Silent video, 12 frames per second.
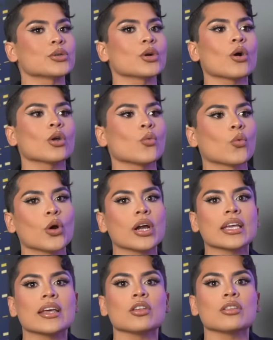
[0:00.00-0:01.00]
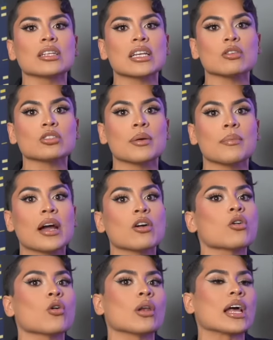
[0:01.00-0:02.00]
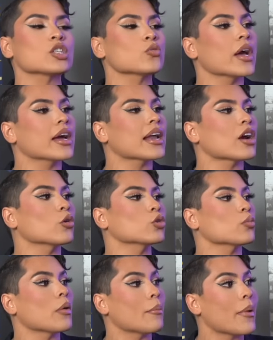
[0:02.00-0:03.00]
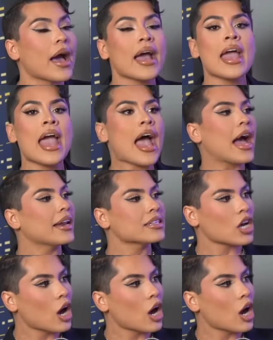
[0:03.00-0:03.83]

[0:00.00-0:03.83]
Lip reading: You go yeah. to work, and ¿dónde está tu chamaco? Con la suegra, con tu mamá. And it's